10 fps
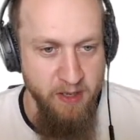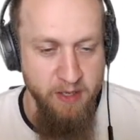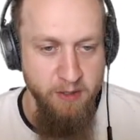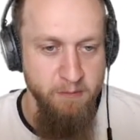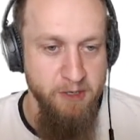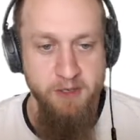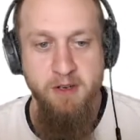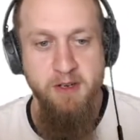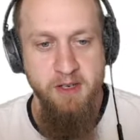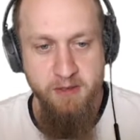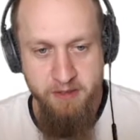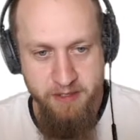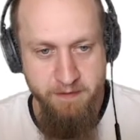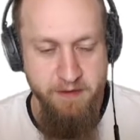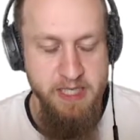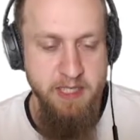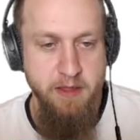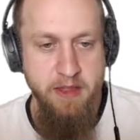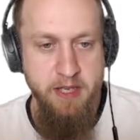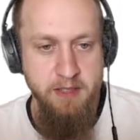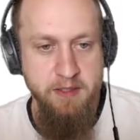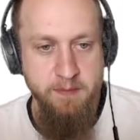You want all those fancy things.